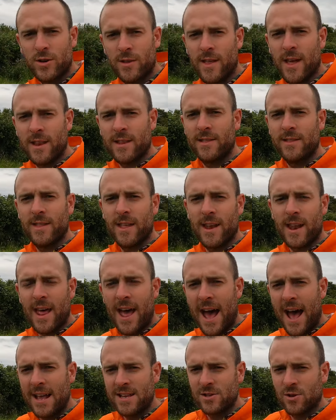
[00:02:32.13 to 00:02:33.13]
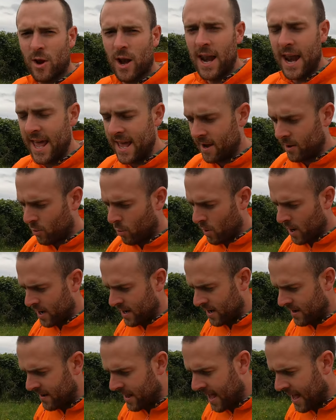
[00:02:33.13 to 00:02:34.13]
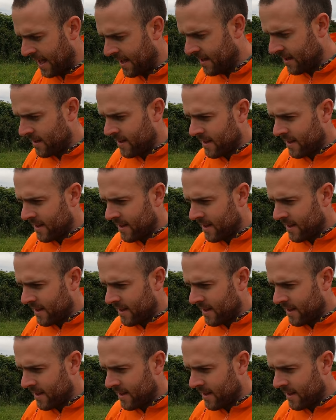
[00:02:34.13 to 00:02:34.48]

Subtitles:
that hasn't got a laying queen in there,